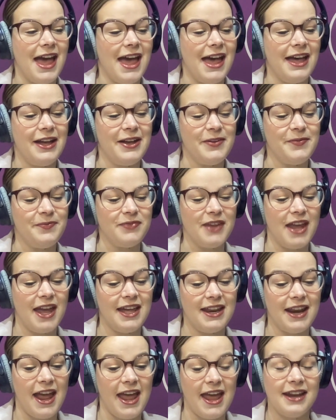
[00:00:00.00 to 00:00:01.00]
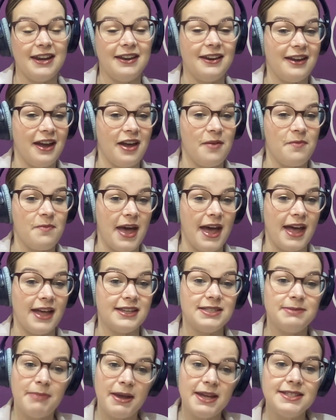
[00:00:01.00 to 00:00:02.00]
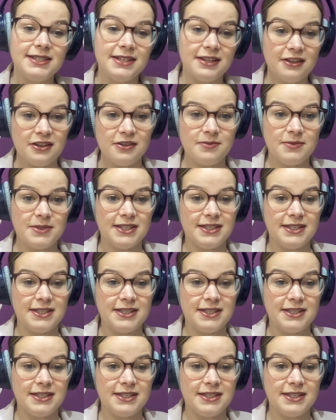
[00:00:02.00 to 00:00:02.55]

And I ended up at Spacecubed.